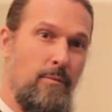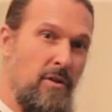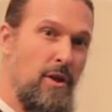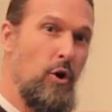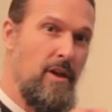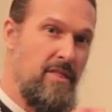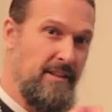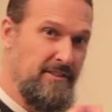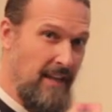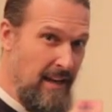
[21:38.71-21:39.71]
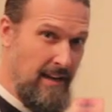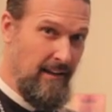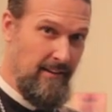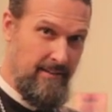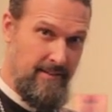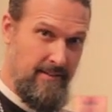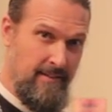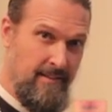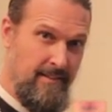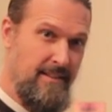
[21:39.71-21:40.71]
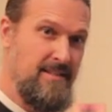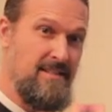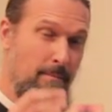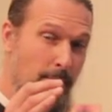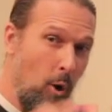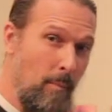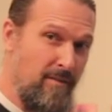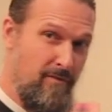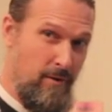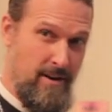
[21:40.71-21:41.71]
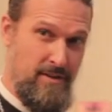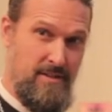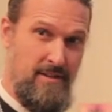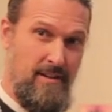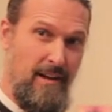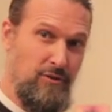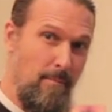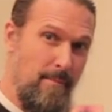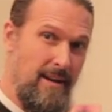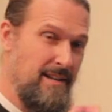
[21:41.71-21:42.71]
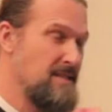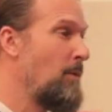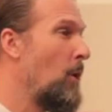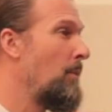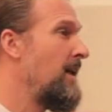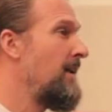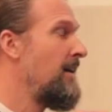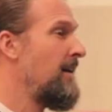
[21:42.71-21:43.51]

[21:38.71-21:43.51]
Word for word: We're the only thing standing. This is a moment for us, a tremendous moment